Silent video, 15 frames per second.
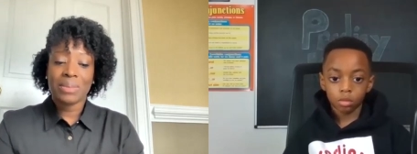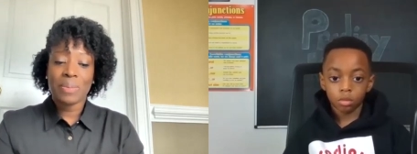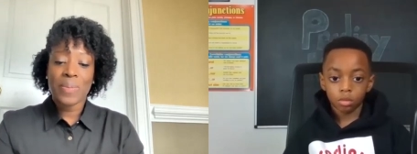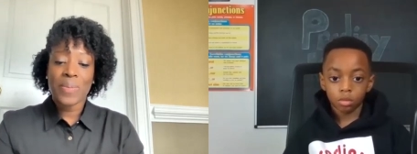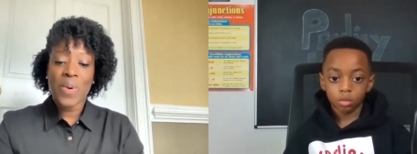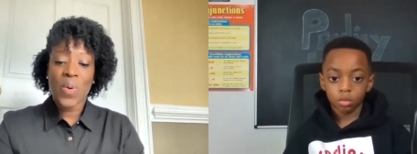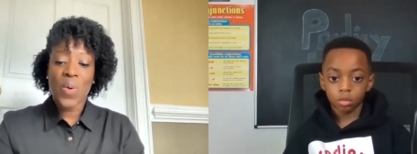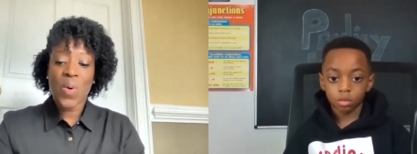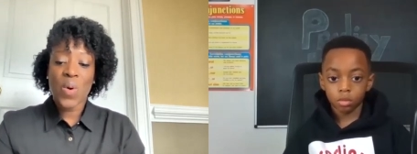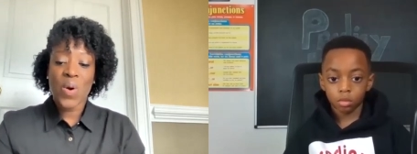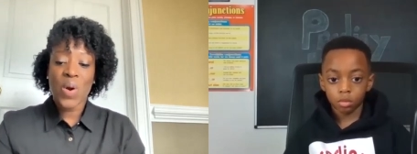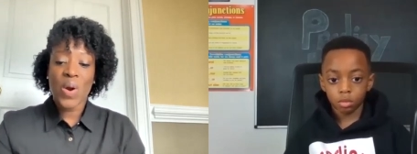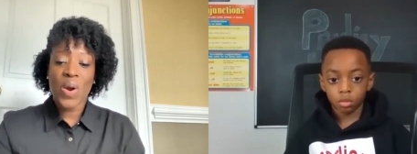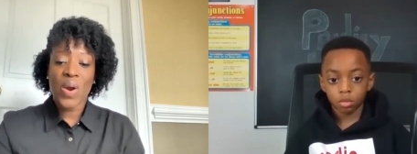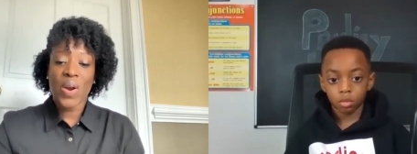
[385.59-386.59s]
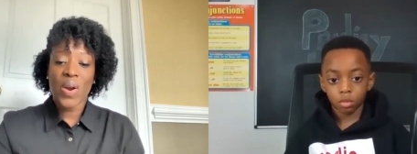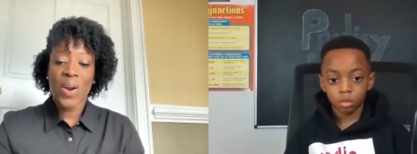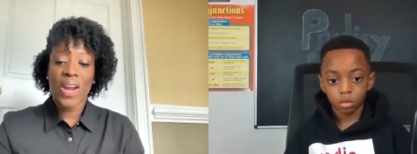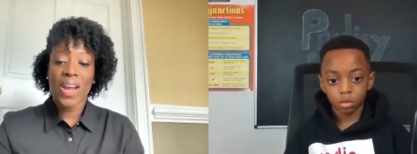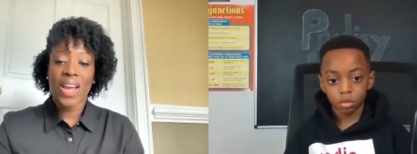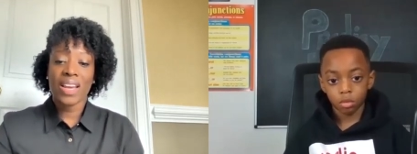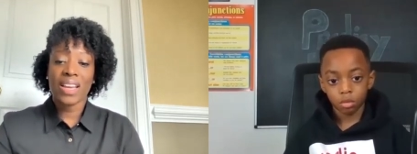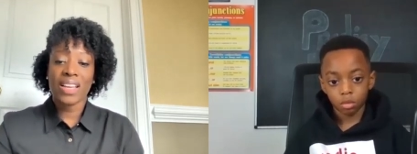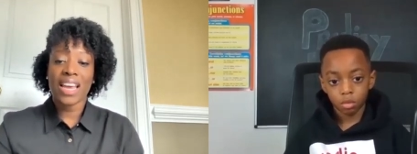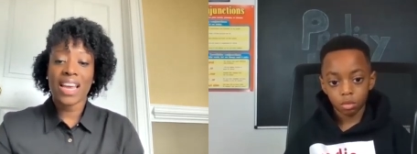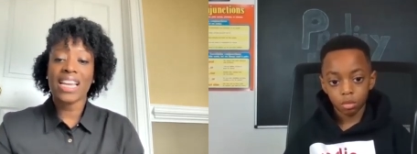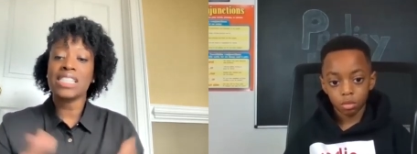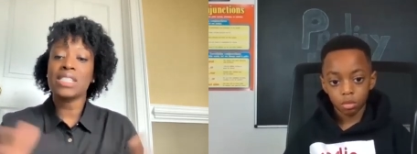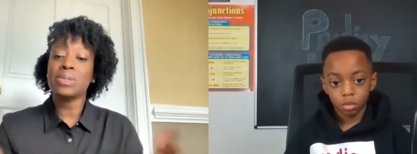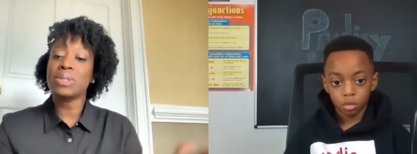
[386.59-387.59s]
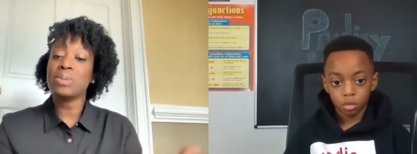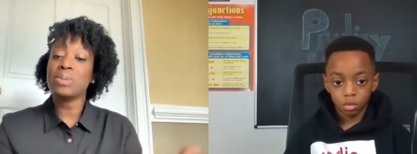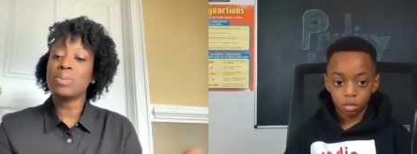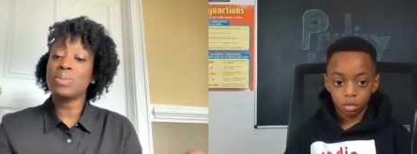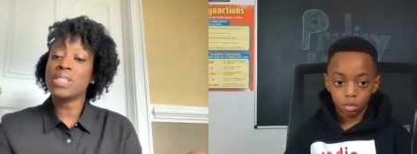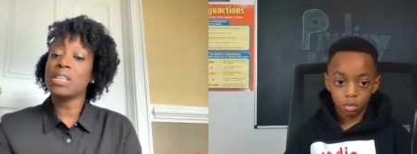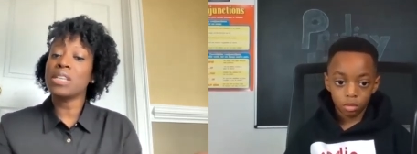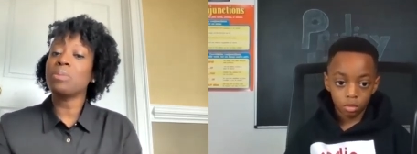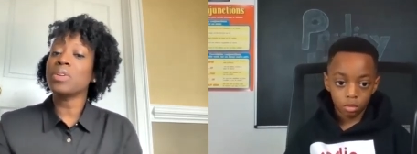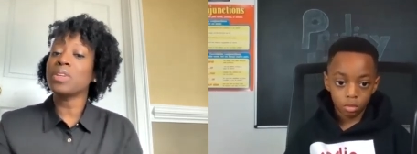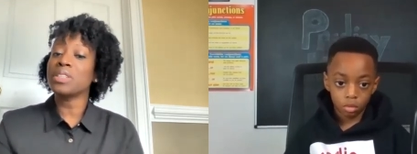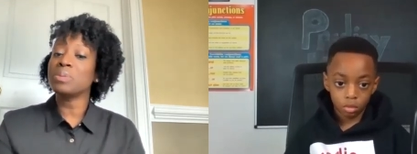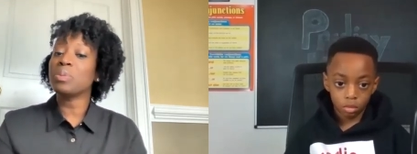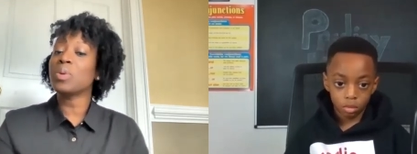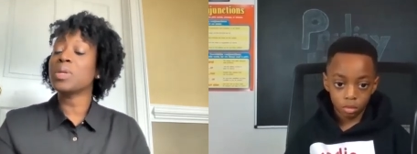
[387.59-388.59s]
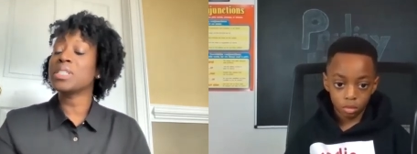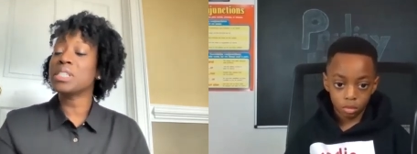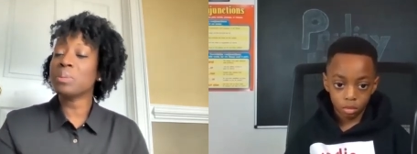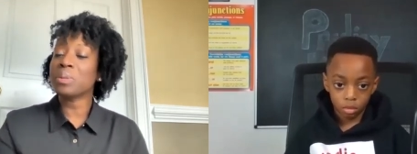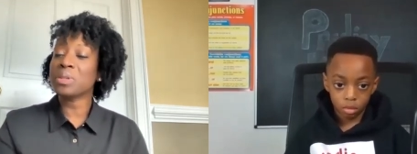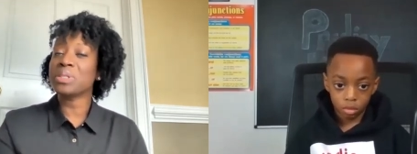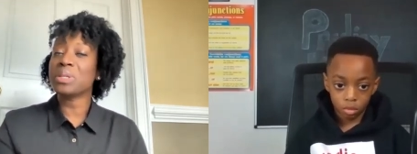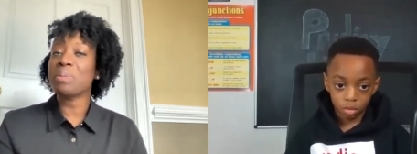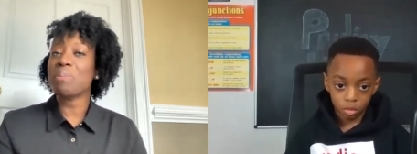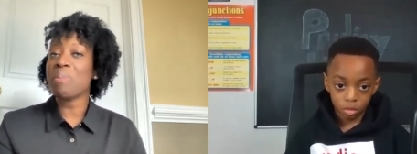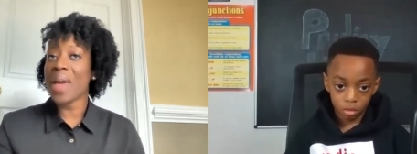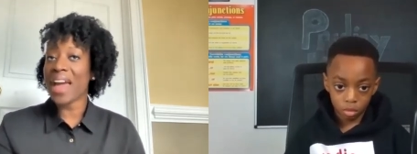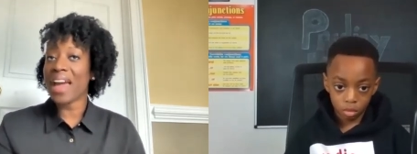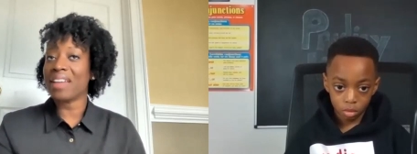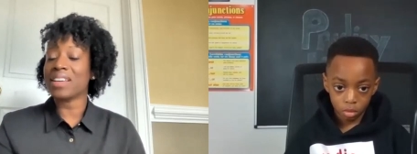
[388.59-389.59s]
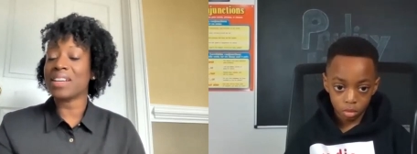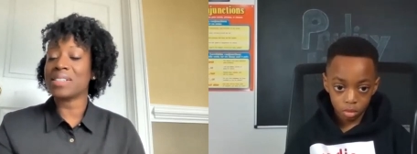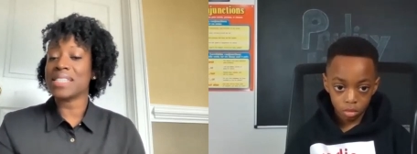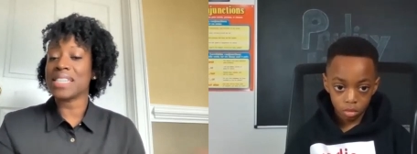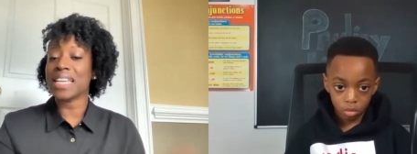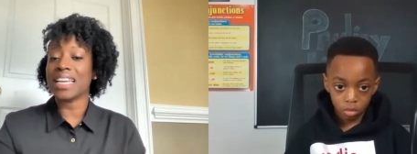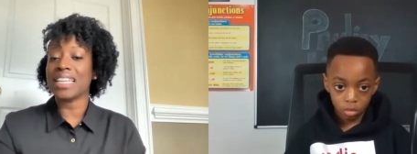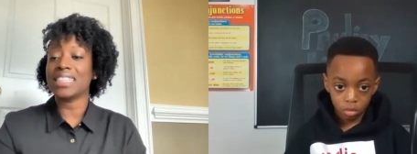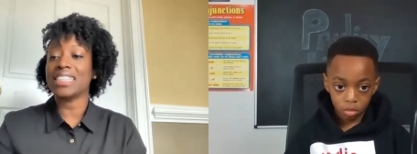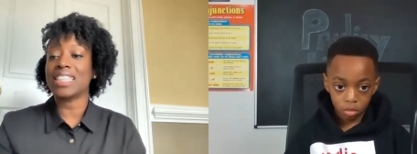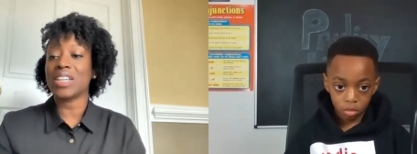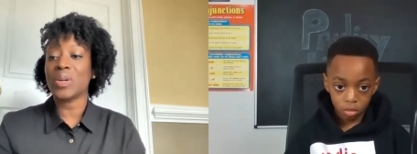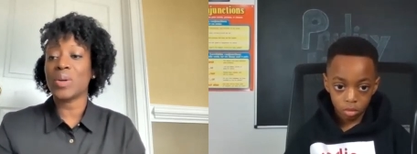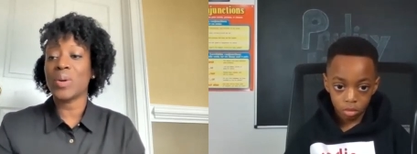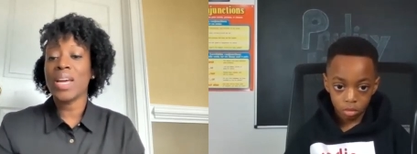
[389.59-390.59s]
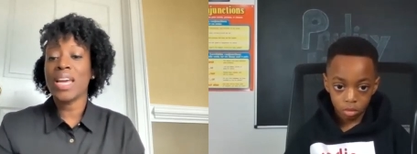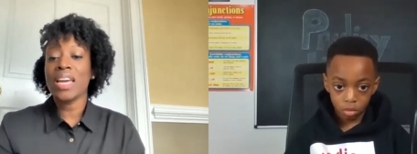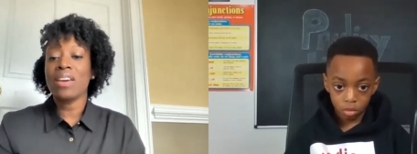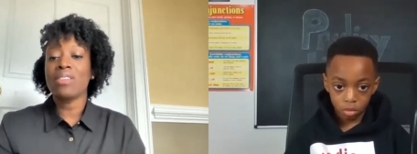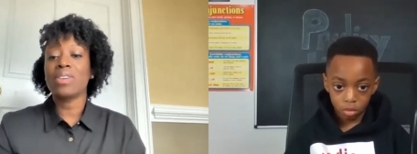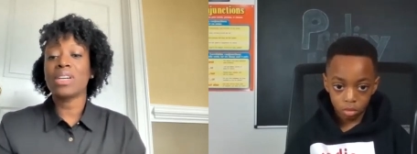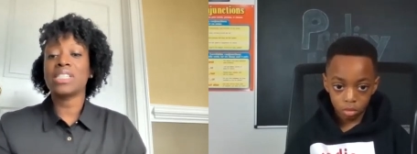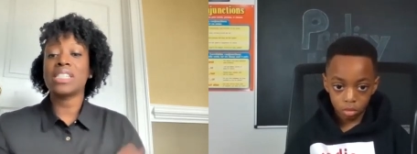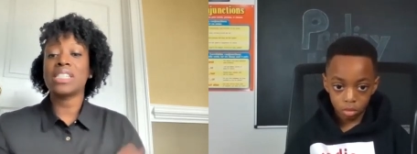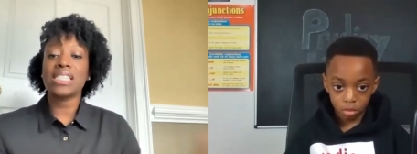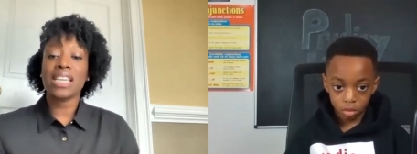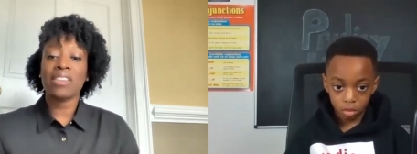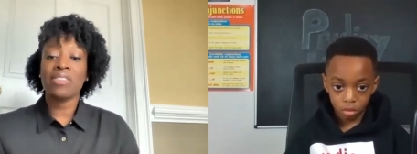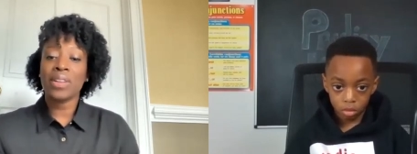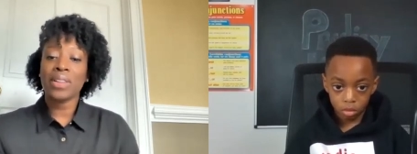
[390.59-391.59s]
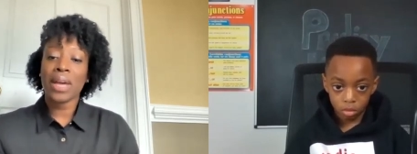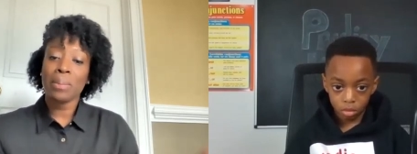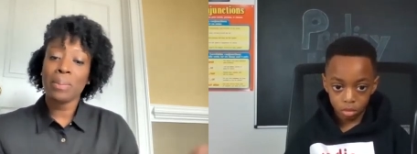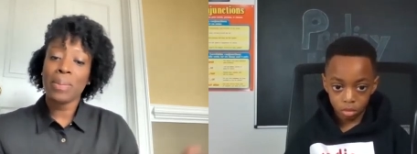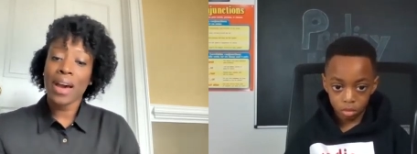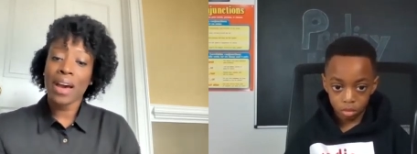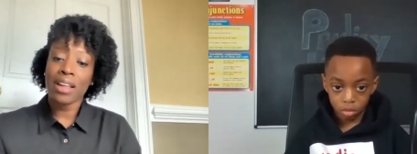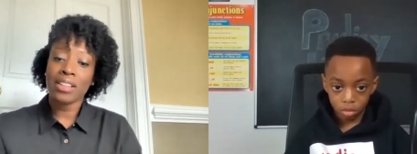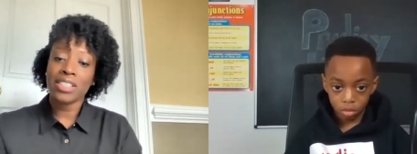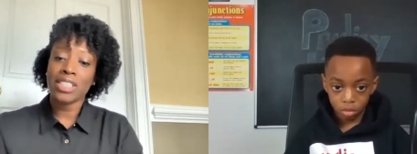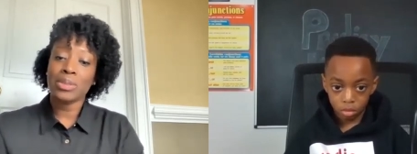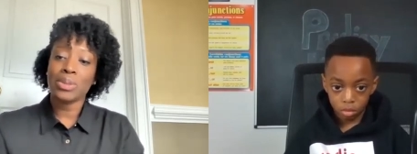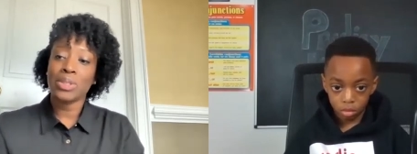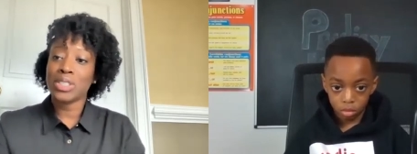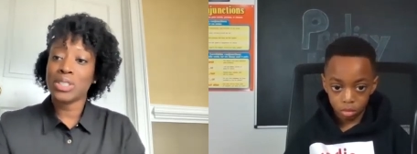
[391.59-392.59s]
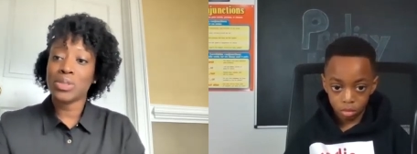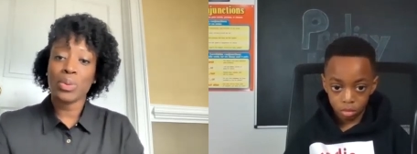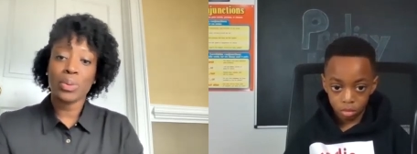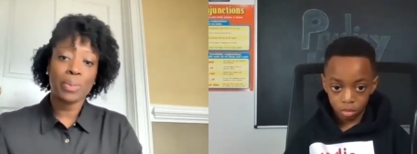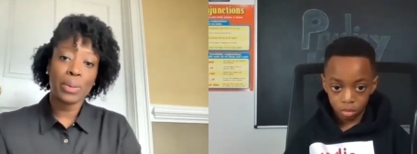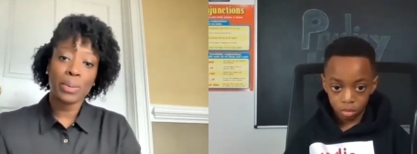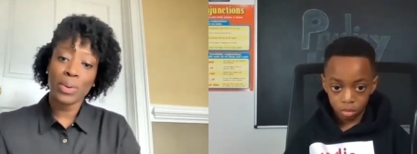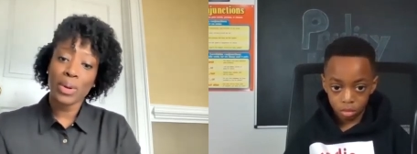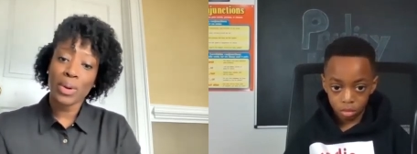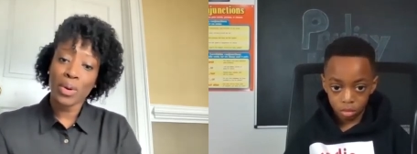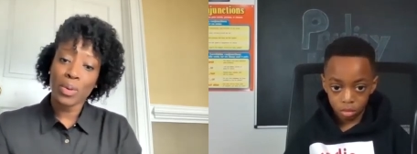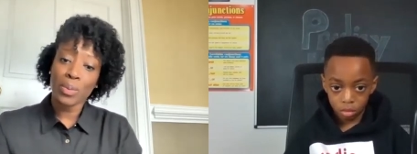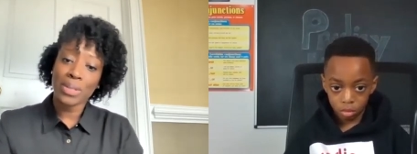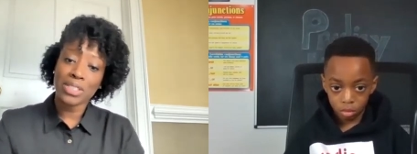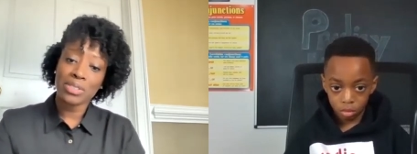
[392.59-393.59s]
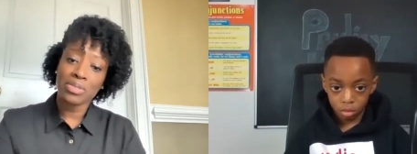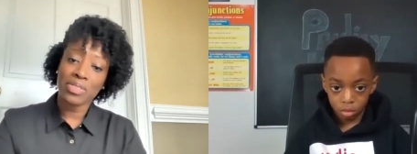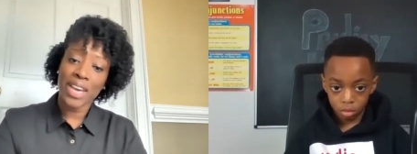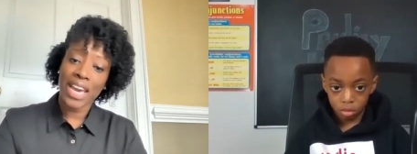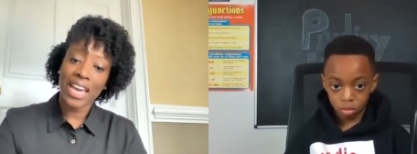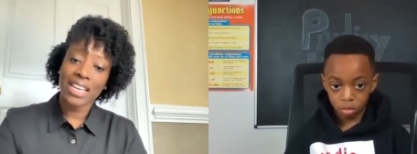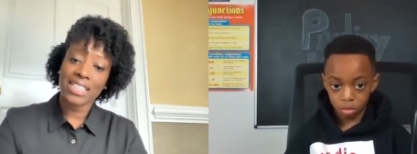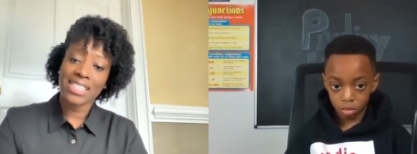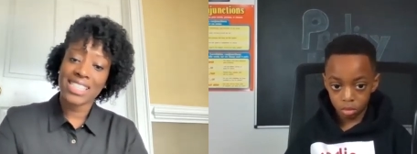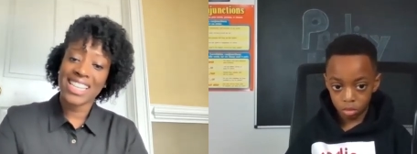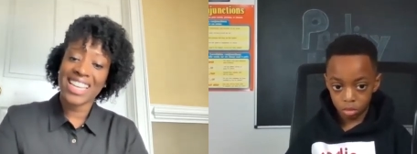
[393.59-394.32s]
Speaker 1: more I guess it was similar, more similar to math, I'll say. So versus I felt like biology was just remembering a whole bunch of facts.